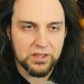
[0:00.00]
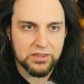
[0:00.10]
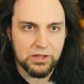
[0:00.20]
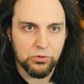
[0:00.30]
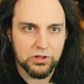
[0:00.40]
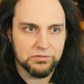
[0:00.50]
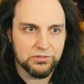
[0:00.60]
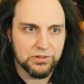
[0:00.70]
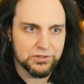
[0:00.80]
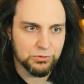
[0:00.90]
They want
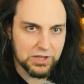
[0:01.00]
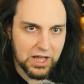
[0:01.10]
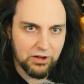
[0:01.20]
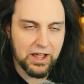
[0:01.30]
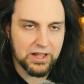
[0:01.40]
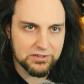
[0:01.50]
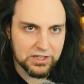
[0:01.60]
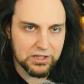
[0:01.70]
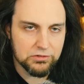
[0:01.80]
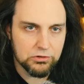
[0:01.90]
to allow ads
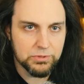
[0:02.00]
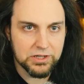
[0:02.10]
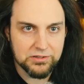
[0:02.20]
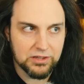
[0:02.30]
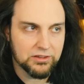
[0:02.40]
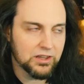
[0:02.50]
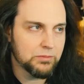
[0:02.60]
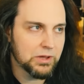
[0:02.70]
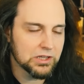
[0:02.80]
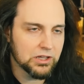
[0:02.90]
to get through because that's how they
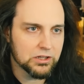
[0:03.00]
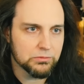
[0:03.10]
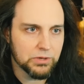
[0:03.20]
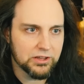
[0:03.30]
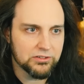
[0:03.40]
make a lot of their money.